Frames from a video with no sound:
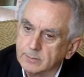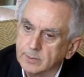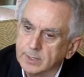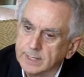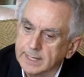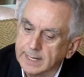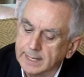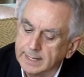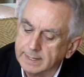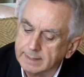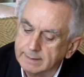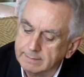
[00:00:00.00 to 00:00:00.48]

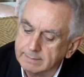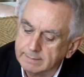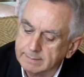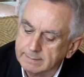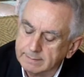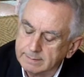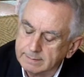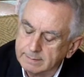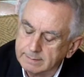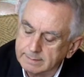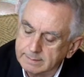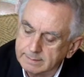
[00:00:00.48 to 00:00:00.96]
when I
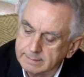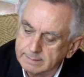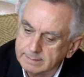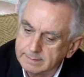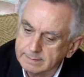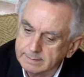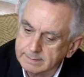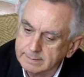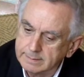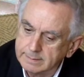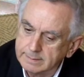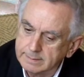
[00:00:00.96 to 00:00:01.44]

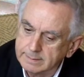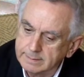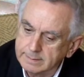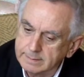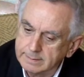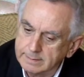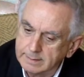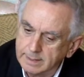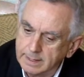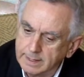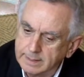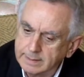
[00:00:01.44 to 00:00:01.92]

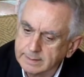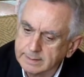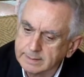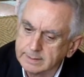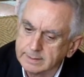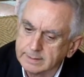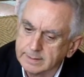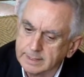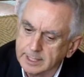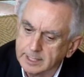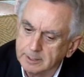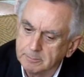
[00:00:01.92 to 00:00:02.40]
talk
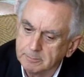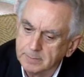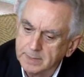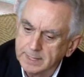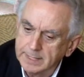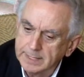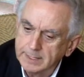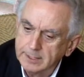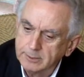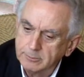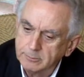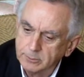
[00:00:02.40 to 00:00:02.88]
to them,
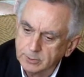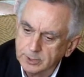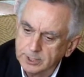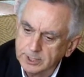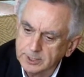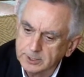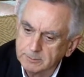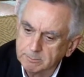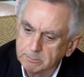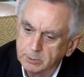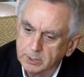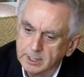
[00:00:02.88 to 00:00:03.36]

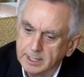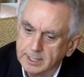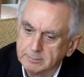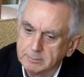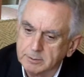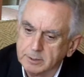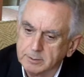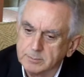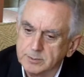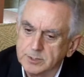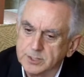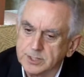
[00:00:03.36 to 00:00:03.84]
one of the
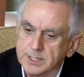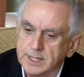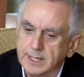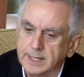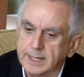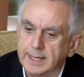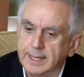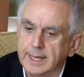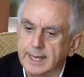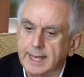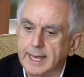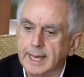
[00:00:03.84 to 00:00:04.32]

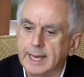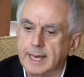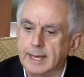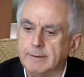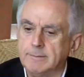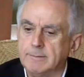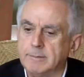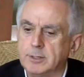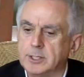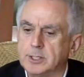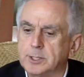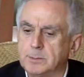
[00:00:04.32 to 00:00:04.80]
problems they
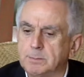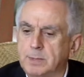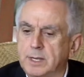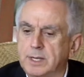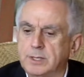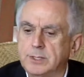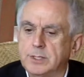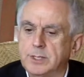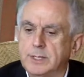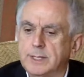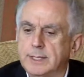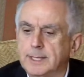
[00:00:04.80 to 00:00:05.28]
have,
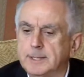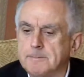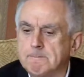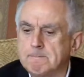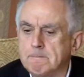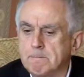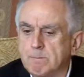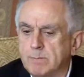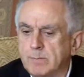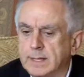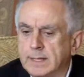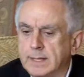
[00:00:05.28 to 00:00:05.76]

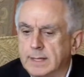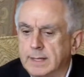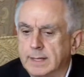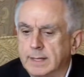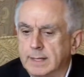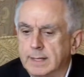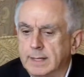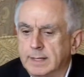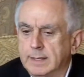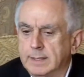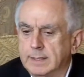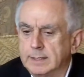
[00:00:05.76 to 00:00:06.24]
especially
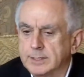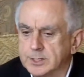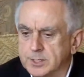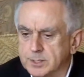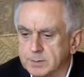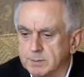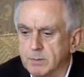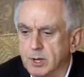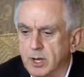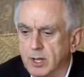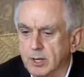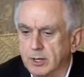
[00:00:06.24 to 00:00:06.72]

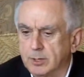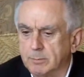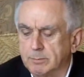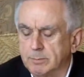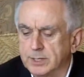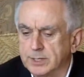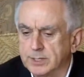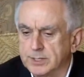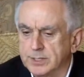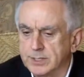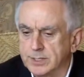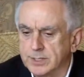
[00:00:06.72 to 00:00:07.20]

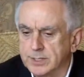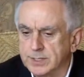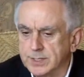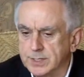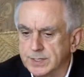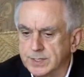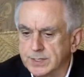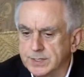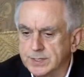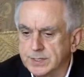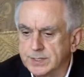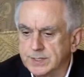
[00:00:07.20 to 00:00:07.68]
smaller
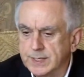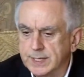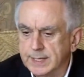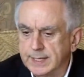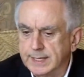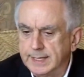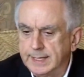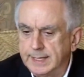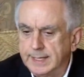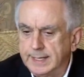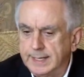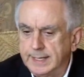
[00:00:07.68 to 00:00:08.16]
businesses,
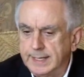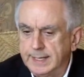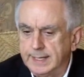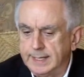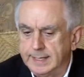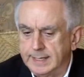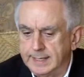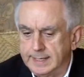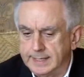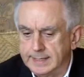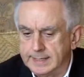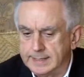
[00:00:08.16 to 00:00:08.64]

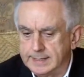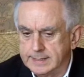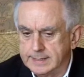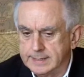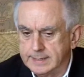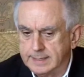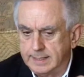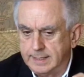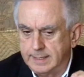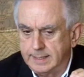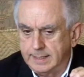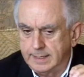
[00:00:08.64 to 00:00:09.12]

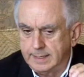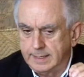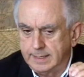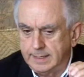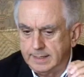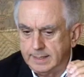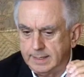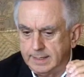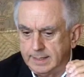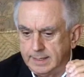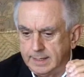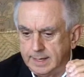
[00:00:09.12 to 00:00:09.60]
is
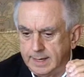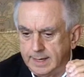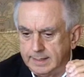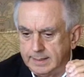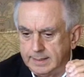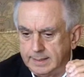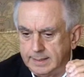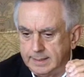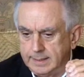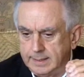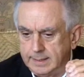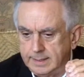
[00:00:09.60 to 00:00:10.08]
the
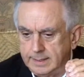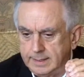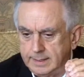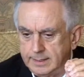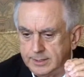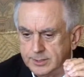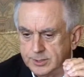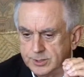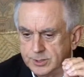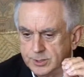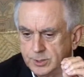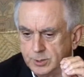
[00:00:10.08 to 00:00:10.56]
idea
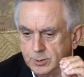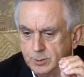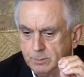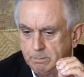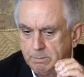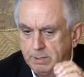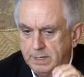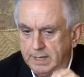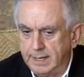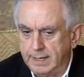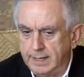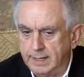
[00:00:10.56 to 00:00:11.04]
is
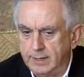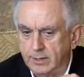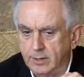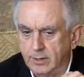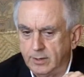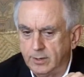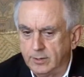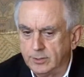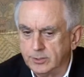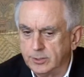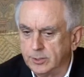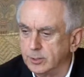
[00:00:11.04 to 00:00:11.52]
you pay
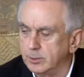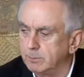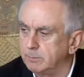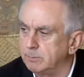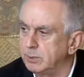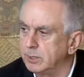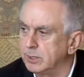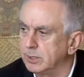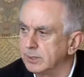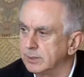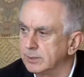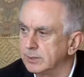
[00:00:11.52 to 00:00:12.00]
all your
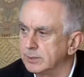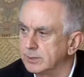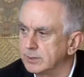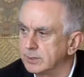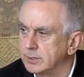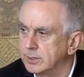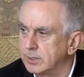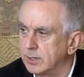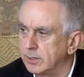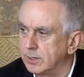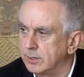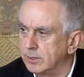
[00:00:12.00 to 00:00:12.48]

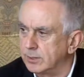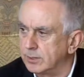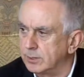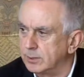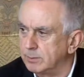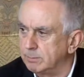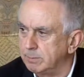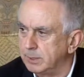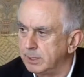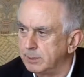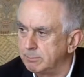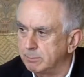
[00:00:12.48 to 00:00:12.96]
bills, all
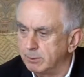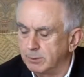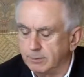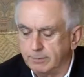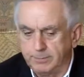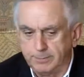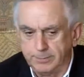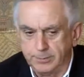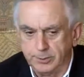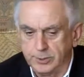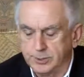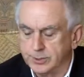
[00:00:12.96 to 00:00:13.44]
your
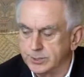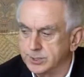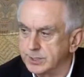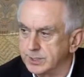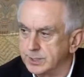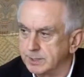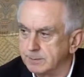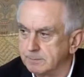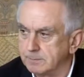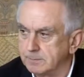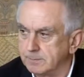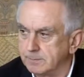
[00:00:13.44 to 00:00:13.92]
people
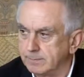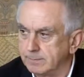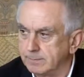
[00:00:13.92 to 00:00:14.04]
first.